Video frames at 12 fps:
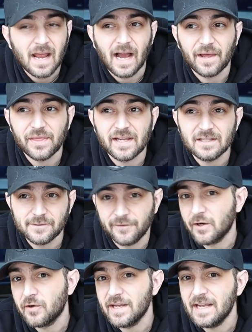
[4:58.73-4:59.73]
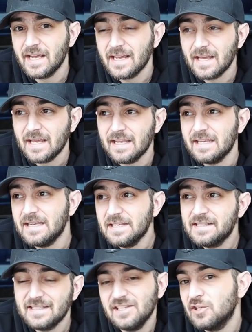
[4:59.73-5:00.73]
I think it's very
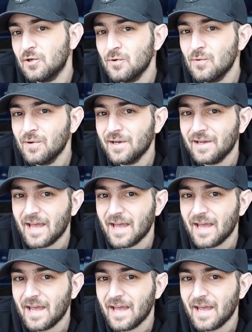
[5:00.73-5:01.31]
E C U